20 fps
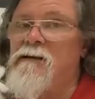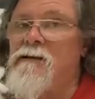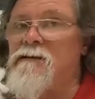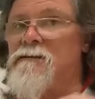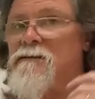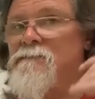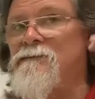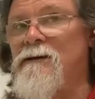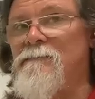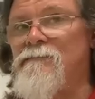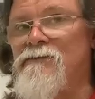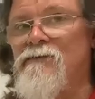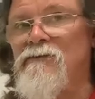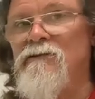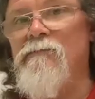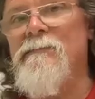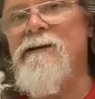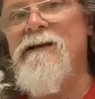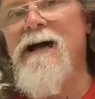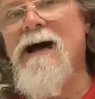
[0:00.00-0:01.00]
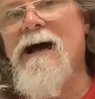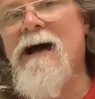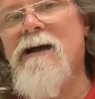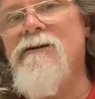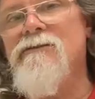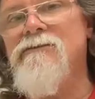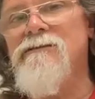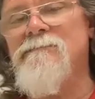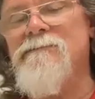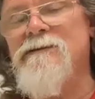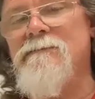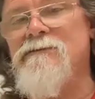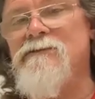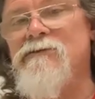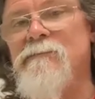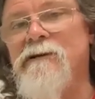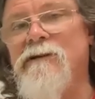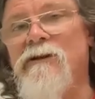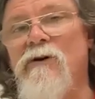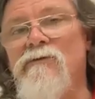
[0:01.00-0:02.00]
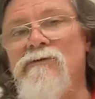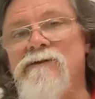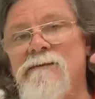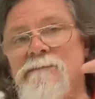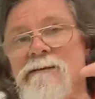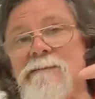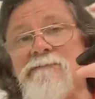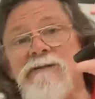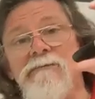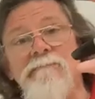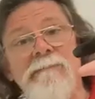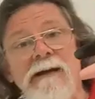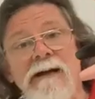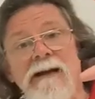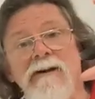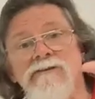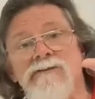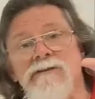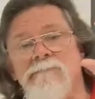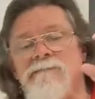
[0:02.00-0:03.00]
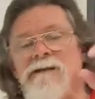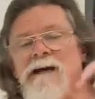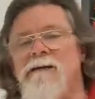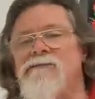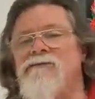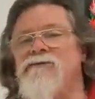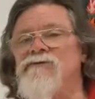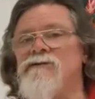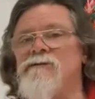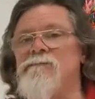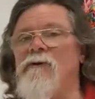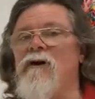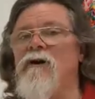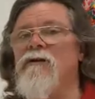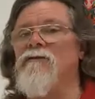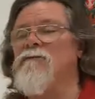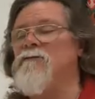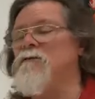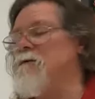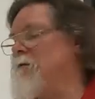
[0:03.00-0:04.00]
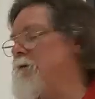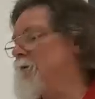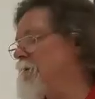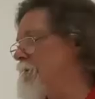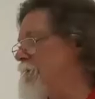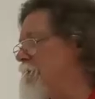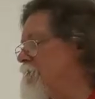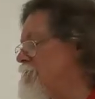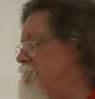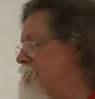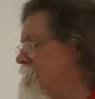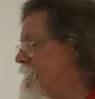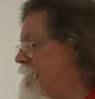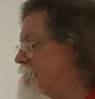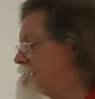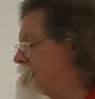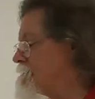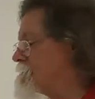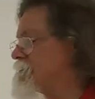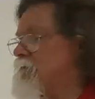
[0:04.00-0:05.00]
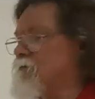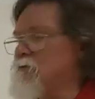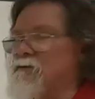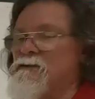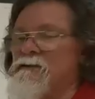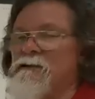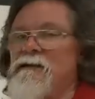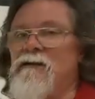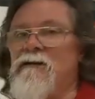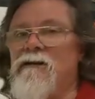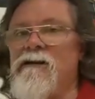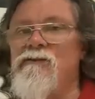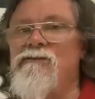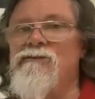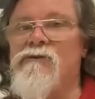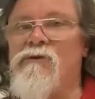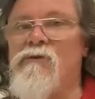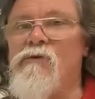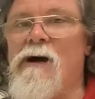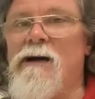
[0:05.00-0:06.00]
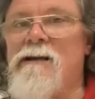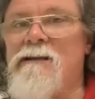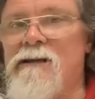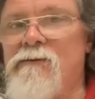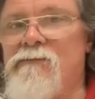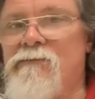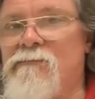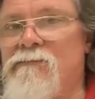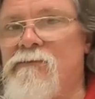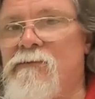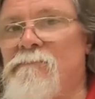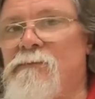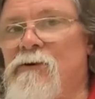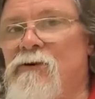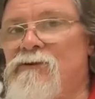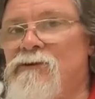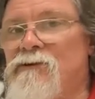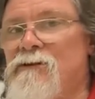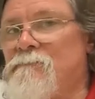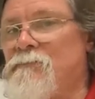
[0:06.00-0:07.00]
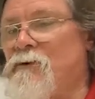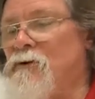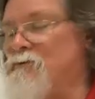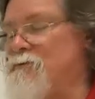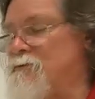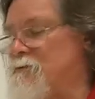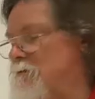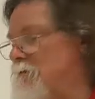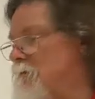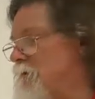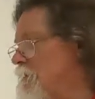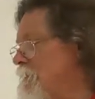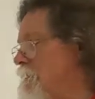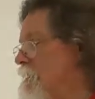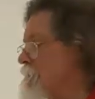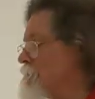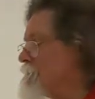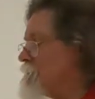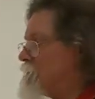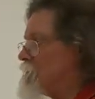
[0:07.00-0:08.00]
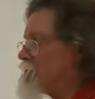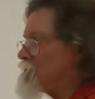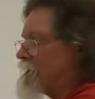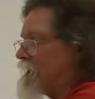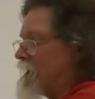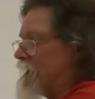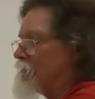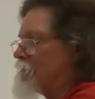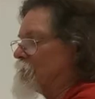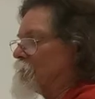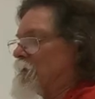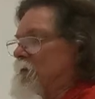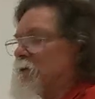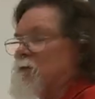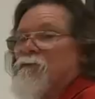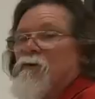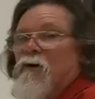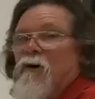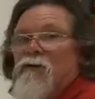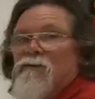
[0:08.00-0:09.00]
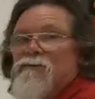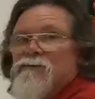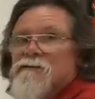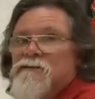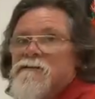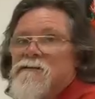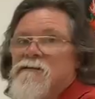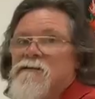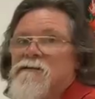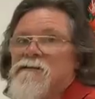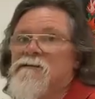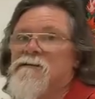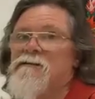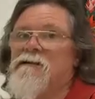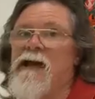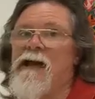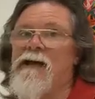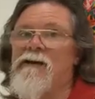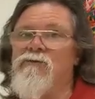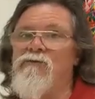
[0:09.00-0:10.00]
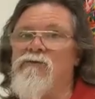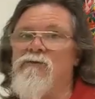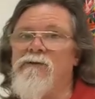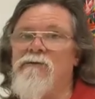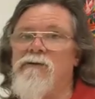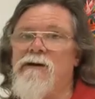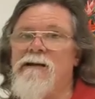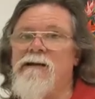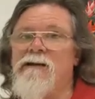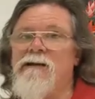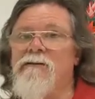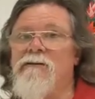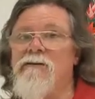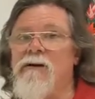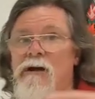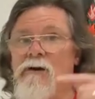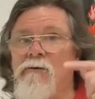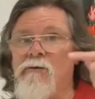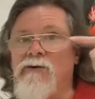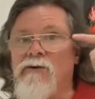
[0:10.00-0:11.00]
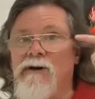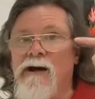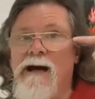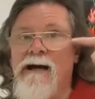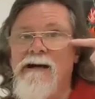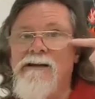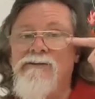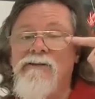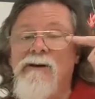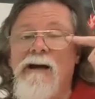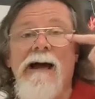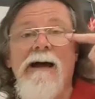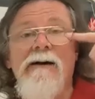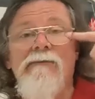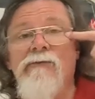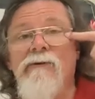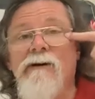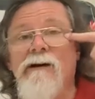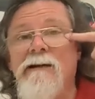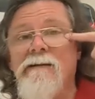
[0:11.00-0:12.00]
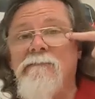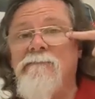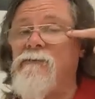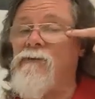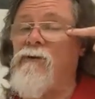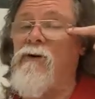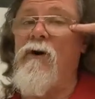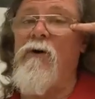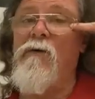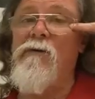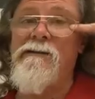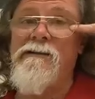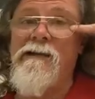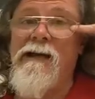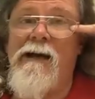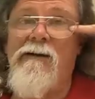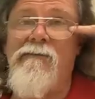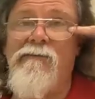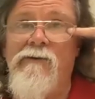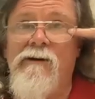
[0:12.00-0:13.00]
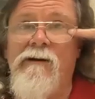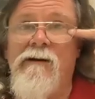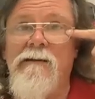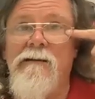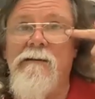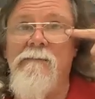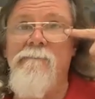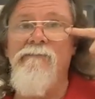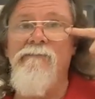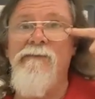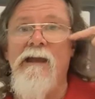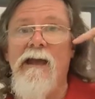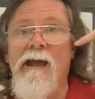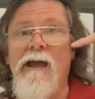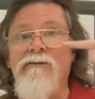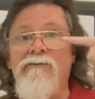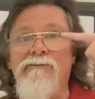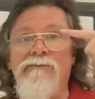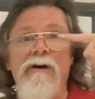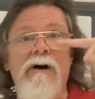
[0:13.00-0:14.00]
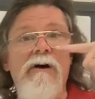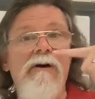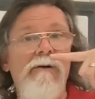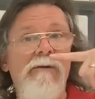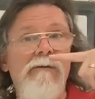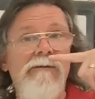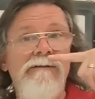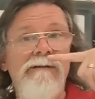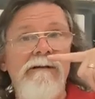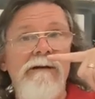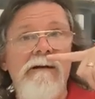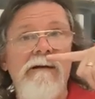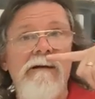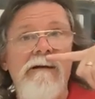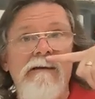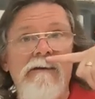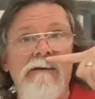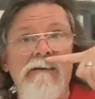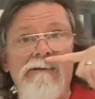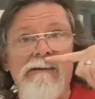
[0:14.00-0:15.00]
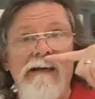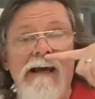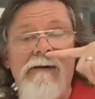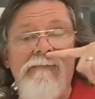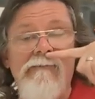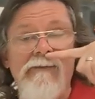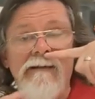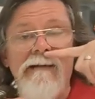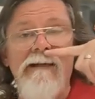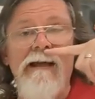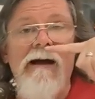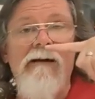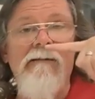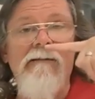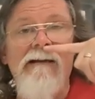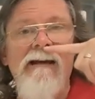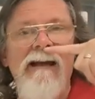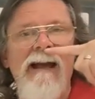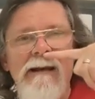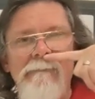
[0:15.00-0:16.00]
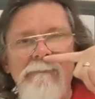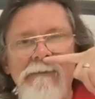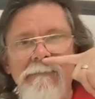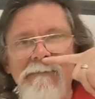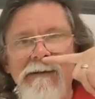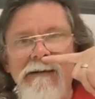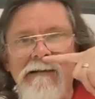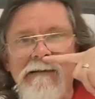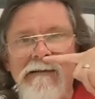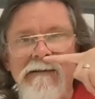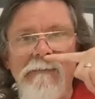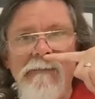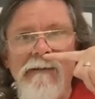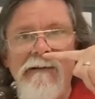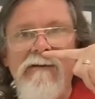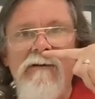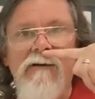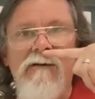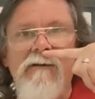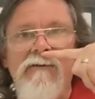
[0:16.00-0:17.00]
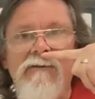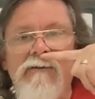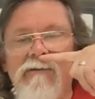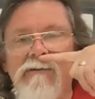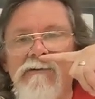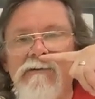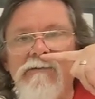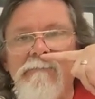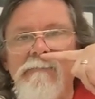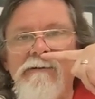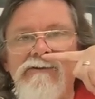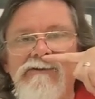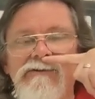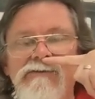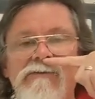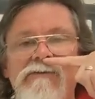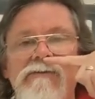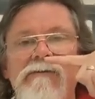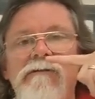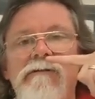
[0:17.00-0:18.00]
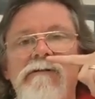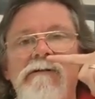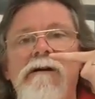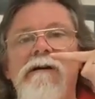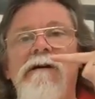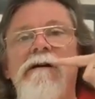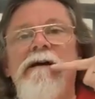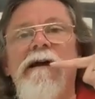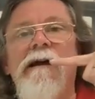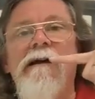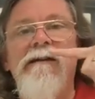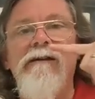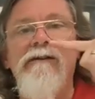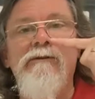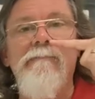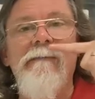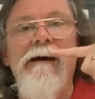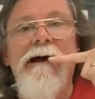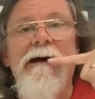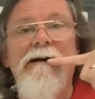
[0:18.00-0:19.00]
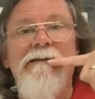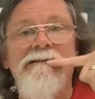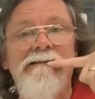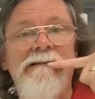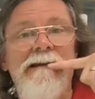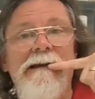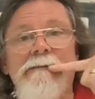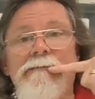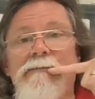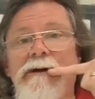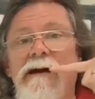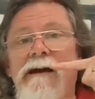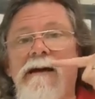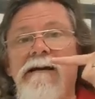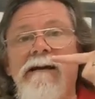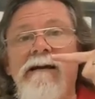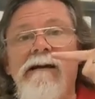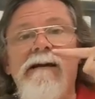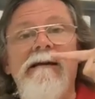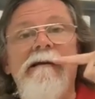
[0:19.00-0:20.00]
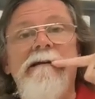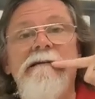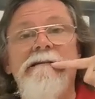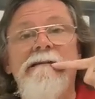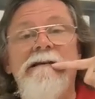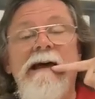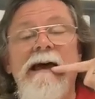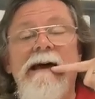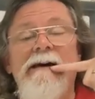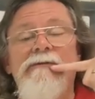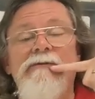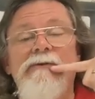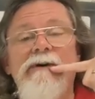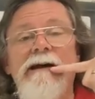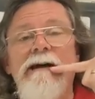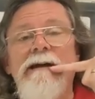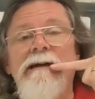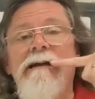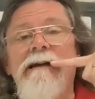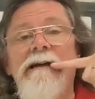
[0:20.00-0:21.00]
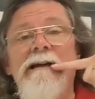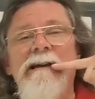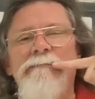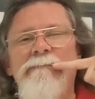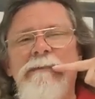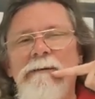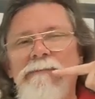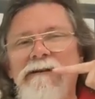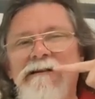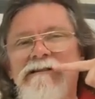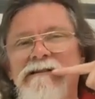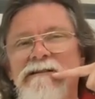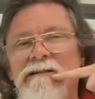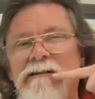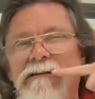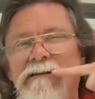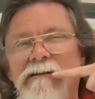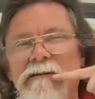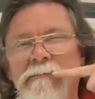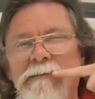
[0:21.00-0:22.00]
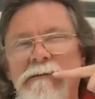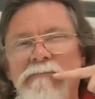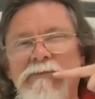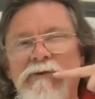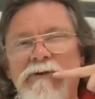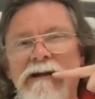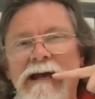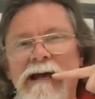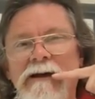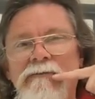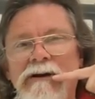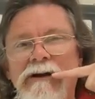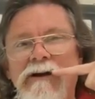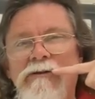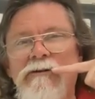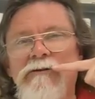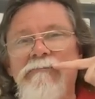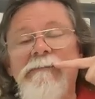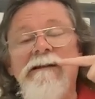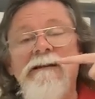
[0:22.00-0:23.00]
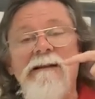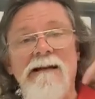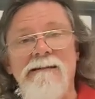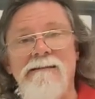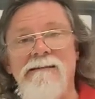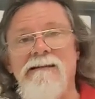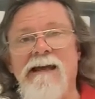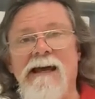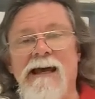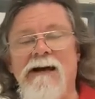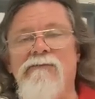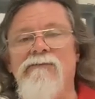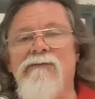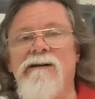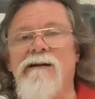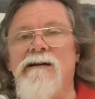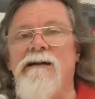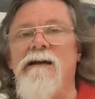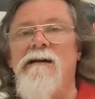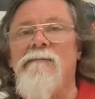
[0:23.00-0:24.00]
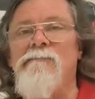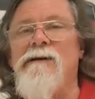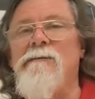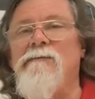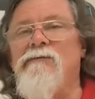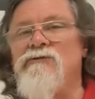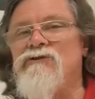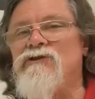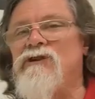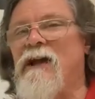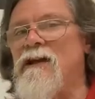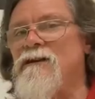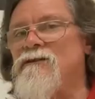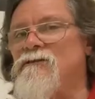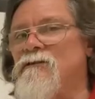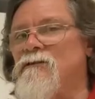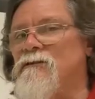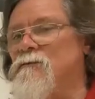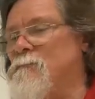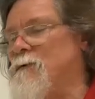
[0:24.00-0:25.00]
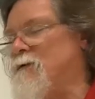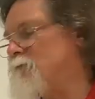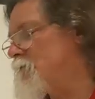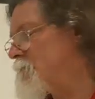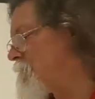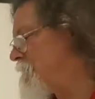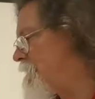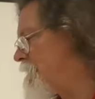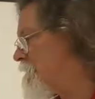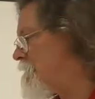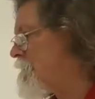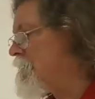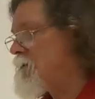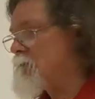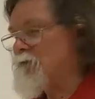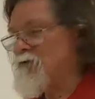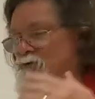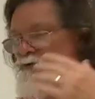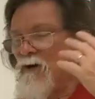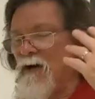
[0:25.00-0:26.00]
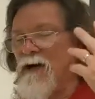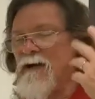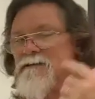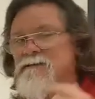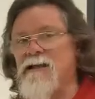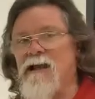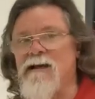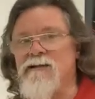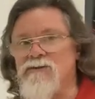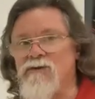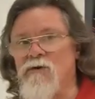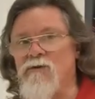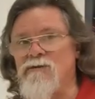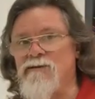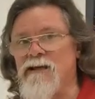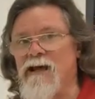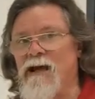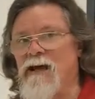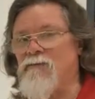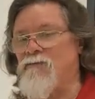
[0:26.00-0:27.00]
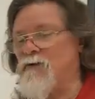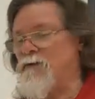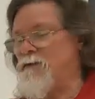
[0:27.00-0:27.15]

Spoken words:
Sometimes they're a little bit higher, sometimes a little bit lower, sometimes they're bigger, sometimes they're smaller. You just have to look, see, ears are quite different from person to person. But most everybody falls into this category right here, where your eyes are halfway, they're always halfway, and your nose goes halfway down. It may be a little bit longer or a little bit shorter. And then your mouth, same way, is halfway. It may be just a little bit more than halfway or a little bit less than halfway. People change a little bit from there. But your eyes line is always halfway